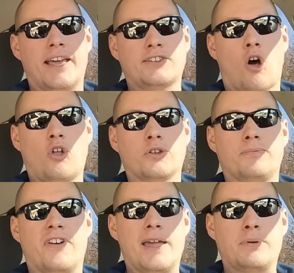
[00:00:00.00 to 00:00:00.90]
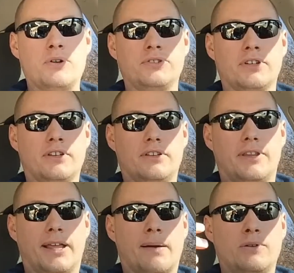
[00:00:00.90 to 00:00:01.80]
takes all those vapors.
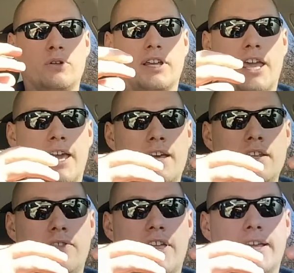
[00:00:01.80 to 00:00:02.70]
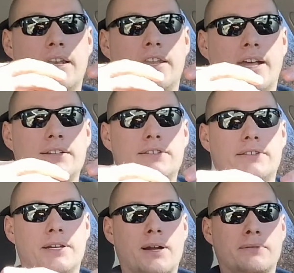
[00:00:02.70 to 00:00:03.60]
They come into the can, they condense,
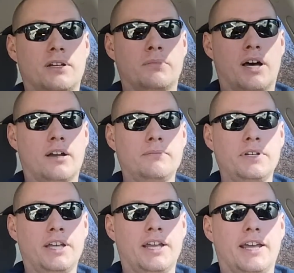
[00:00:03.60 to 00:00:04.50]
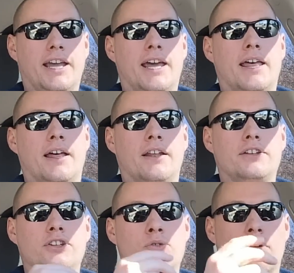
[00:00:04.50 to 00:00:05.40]
they drop to the bottom,
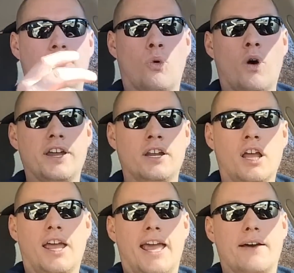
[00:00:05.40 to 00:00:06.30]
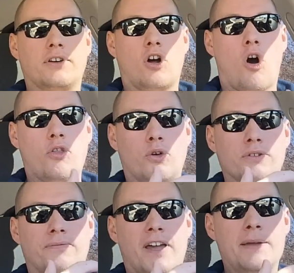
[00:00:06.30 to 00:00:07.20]
and you avoid having all
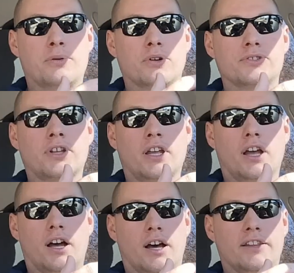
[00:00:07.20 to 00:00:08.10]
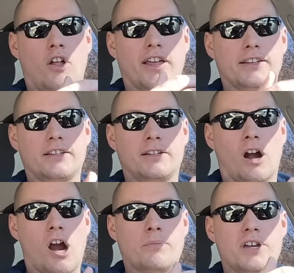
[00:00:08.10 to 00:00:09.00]
those vapors uh, and all that
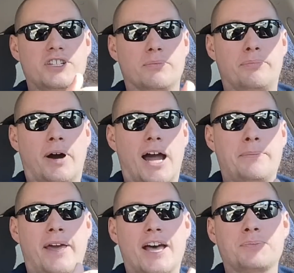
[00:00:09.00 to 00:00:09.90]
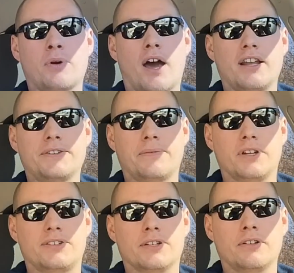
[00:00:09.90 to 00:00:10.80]
garbage and bypass products from
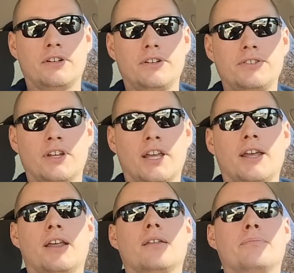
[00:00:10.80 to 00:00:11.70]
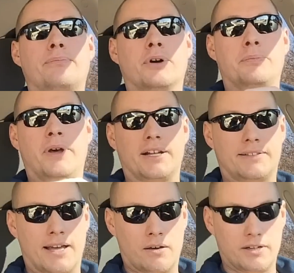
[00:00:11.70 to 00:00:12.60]
the cylinders put back
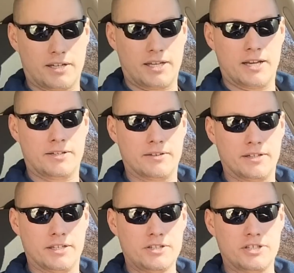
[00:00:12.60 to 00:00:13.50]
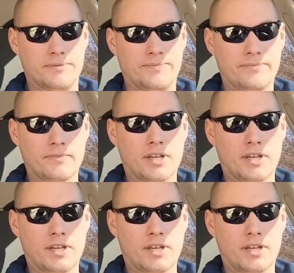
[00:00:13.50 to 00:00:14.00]
down into the engine.